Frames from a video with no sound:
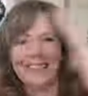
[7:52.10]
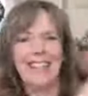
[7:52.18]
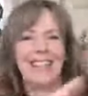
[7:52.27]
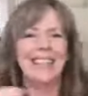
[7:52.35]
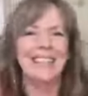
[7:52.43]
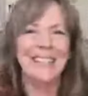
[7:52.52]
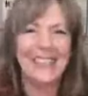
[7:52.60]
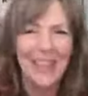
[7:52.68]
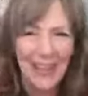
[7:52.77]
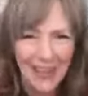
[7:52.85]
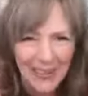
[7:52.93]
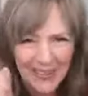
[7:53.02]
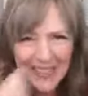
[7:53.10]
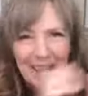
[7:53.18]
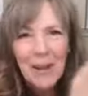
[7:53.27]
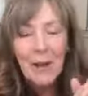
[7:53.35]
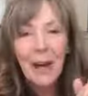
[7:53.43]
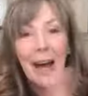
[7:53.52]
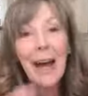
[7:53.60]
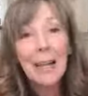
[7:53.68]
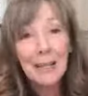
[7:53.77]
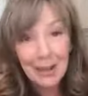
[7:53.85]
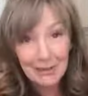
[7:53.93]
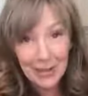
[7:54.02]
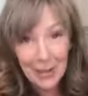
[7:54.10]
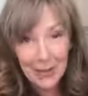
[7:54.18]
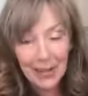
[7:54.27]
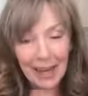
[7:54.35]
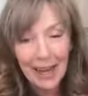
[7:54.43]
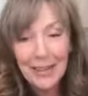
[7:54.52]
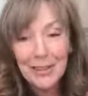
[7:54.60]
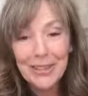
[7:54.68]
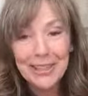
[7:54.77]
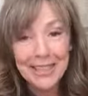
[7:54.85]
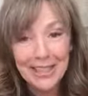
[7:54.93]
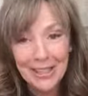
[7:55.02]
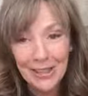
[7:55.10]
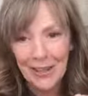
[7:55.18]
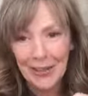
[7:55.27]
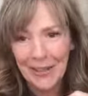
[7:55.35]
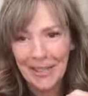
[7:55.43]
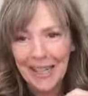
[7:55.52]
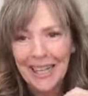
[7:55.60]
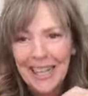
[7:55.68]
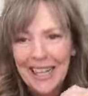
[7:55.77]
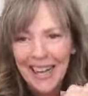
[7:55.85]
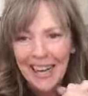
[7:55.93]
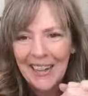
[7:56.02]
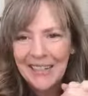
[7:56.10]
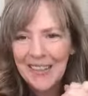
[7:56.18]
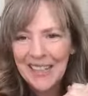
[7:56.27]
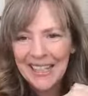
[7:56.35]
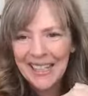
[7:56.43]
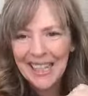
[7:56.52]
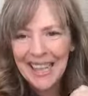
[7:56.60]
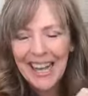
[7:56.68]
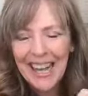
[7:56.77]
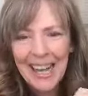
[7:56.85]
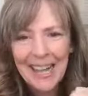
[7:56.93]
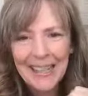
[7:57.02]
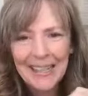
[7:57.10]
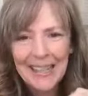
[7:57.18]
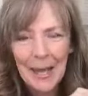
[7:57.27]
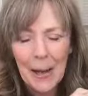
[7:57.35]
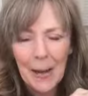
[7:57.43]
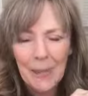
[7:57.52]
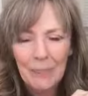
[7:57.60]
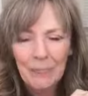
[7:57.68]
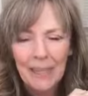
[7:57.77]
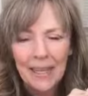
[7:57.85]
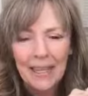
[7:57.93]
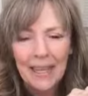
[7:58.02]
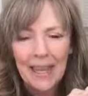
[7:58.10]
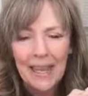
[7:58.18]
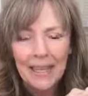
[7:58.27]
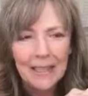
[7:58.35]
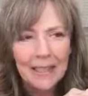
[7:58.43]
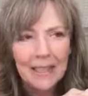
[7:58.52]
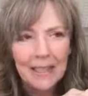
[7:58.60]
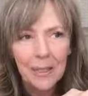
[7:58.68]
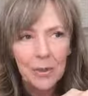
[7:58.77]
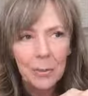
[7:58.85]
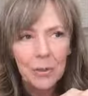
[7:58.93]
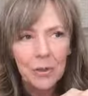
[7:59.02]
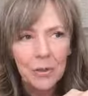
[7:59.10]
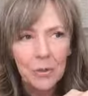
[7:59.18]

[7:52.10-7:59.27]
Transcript: I don't know. I love yoga. I used to teach yoga. Hi, Rhonda. And it was